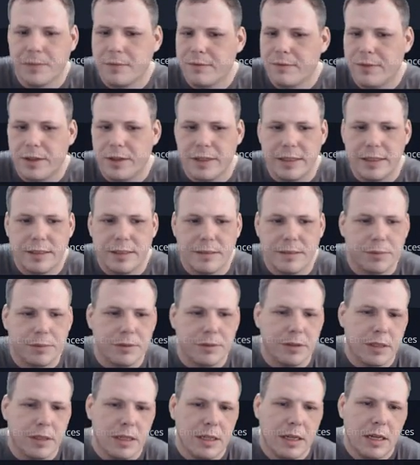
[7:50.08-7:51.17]
Very
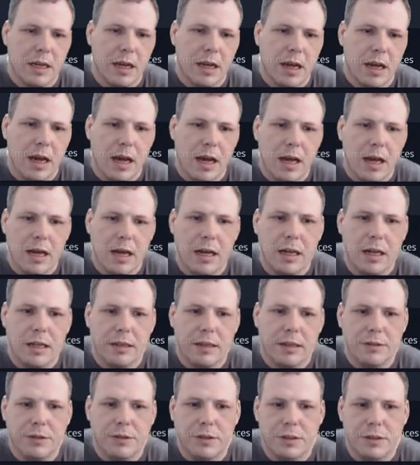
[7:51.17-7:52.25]
simple.
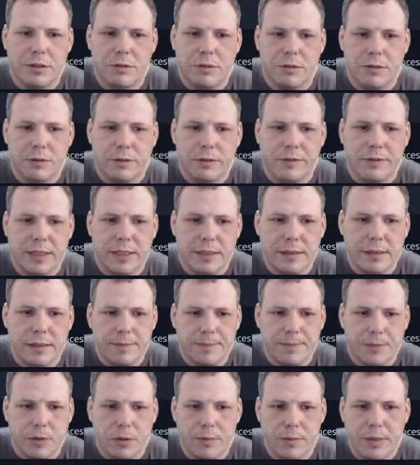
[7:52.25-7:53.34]
You can do it with Visa
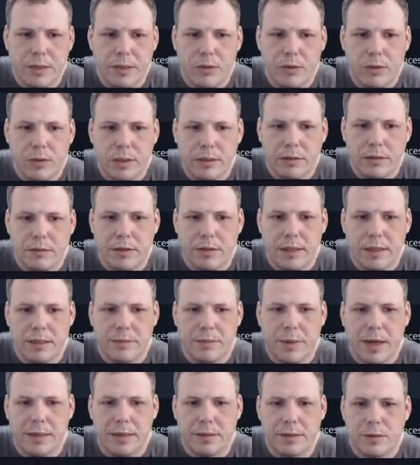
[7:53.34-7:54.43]
or Bitcoin, right?
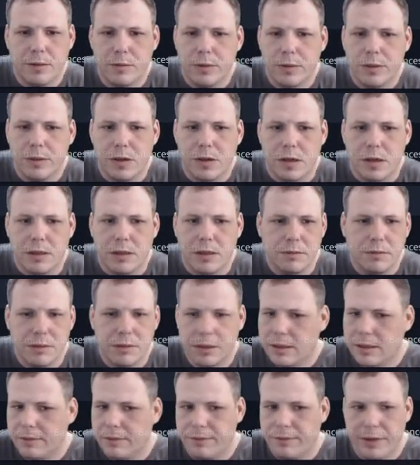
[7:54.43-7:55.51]
Deposit or withdraw.
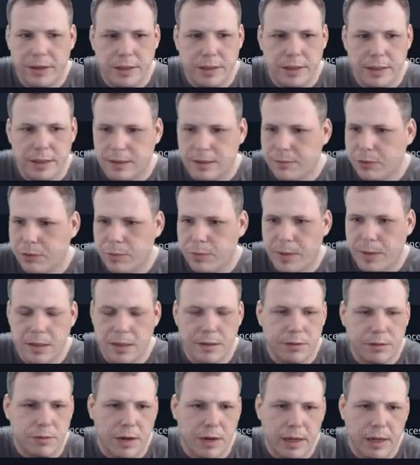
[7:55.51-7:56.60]
Just very simple
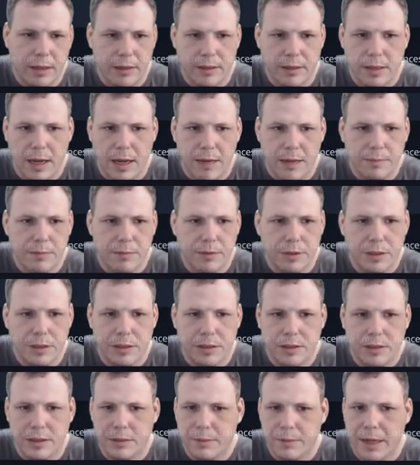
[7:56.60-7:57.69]
buttons right at the top. You can
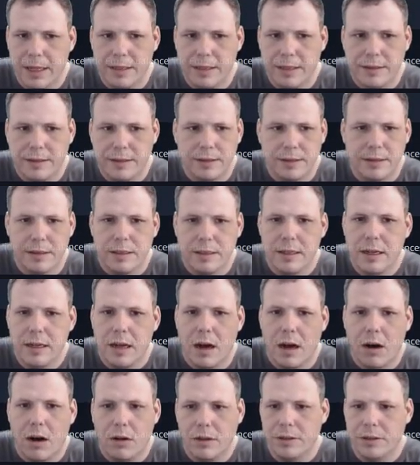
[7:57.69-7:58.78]
see your balances
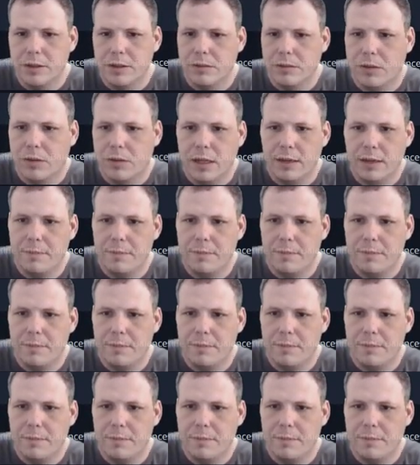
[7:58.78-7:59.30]
all in your wallet.